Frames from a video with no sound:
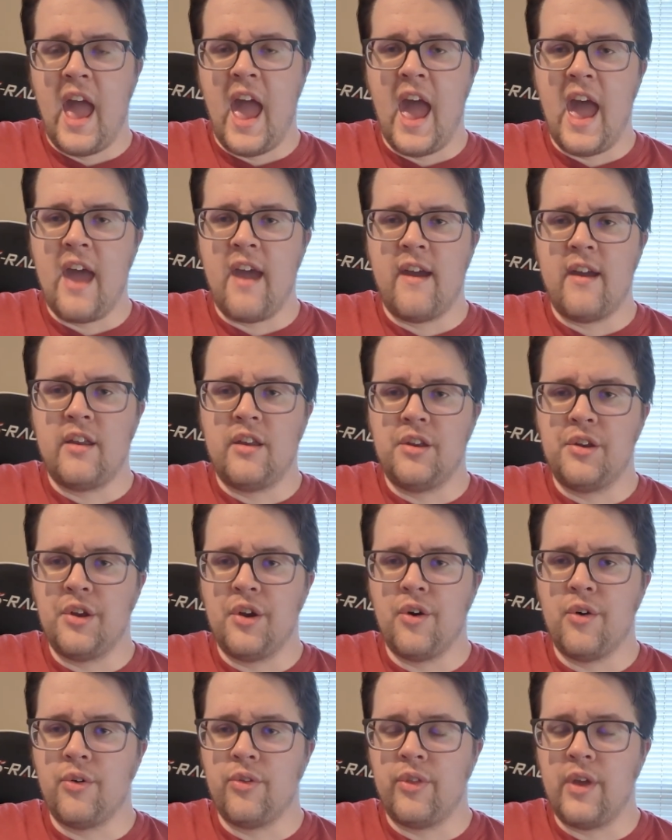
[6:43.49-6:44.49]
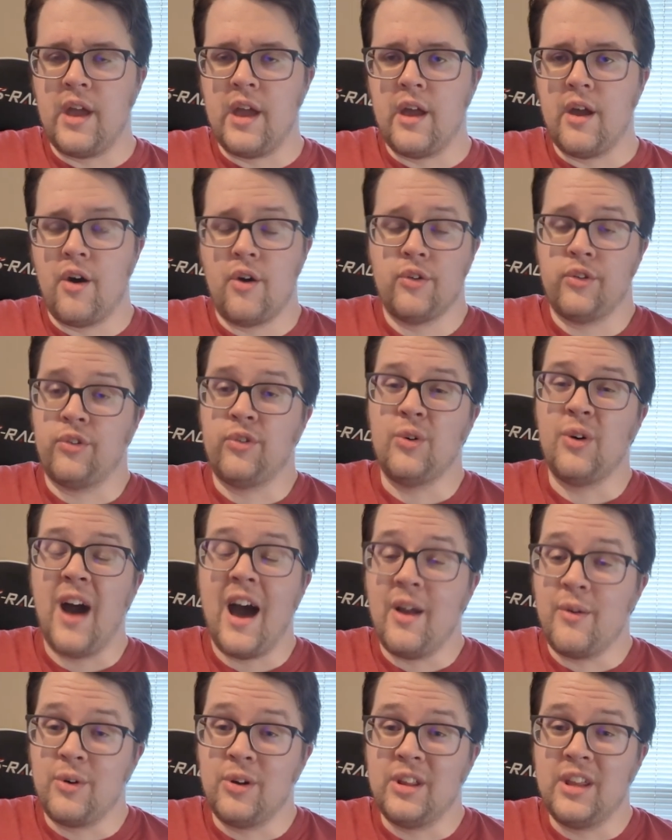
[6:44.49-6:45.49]
and, you know, they also
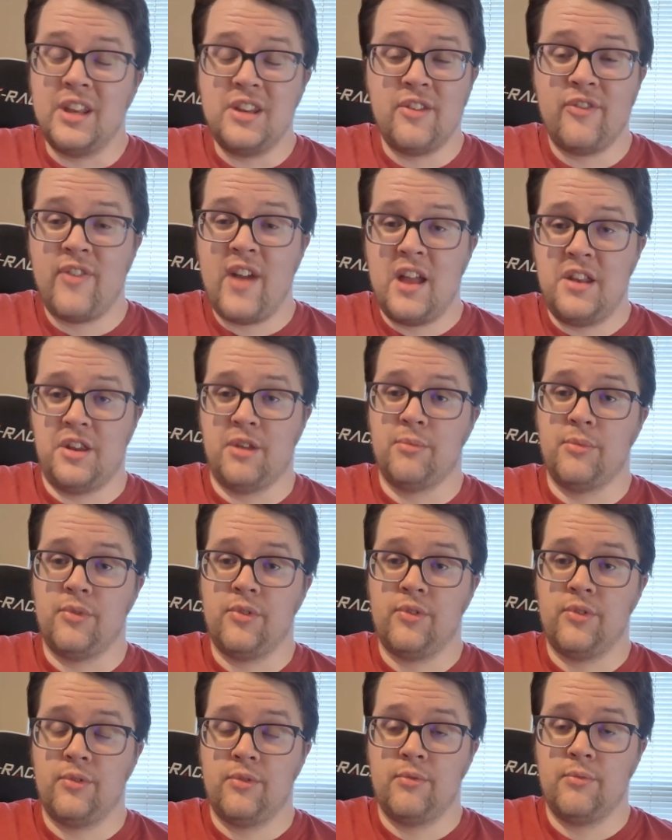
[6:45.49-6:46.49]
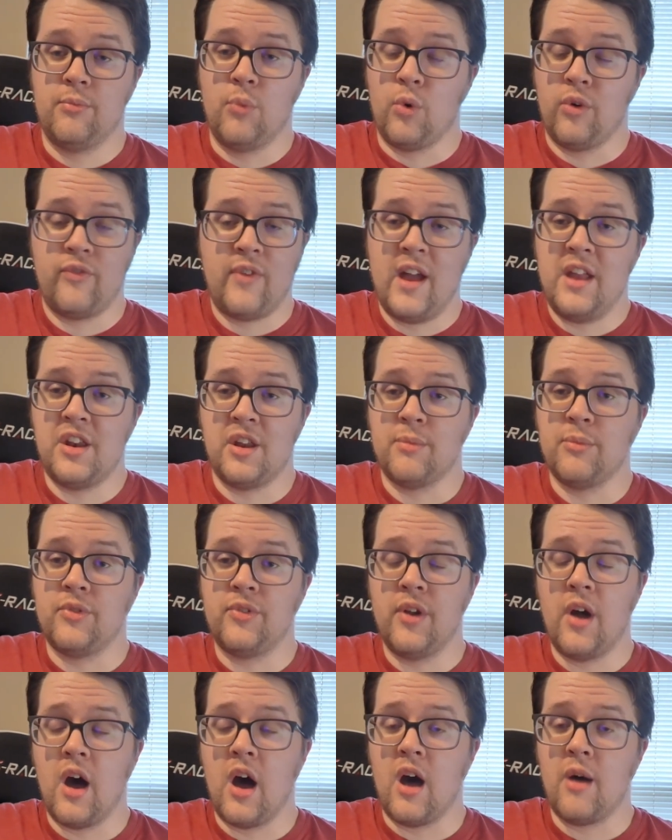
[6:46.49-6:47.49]
got really into fandoms,
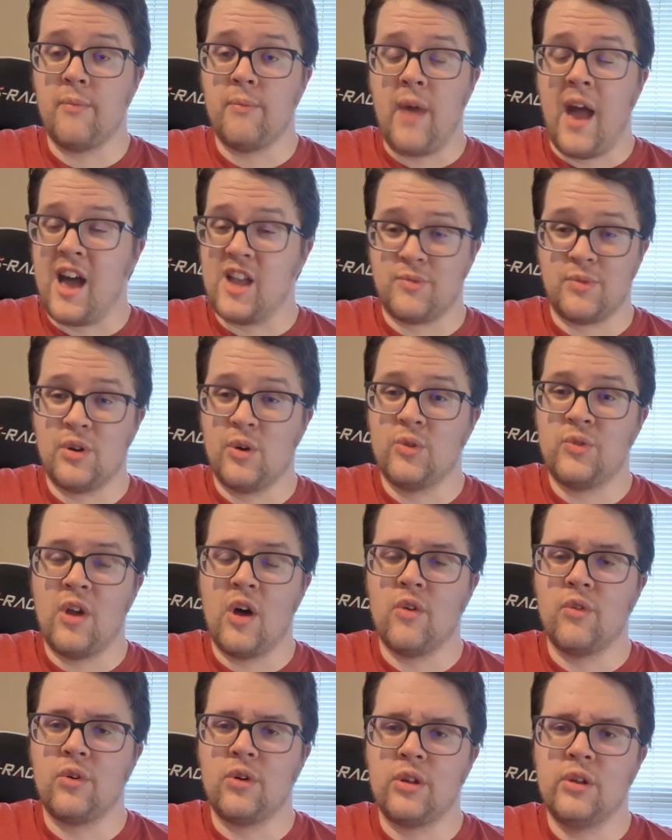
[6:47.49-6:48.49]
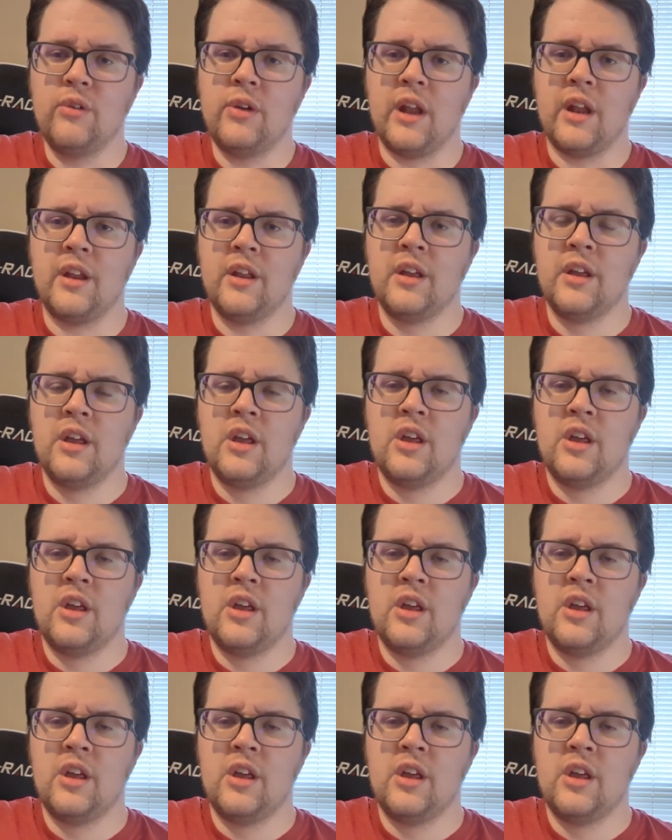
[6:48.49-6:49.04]
Hasbro Hotel included.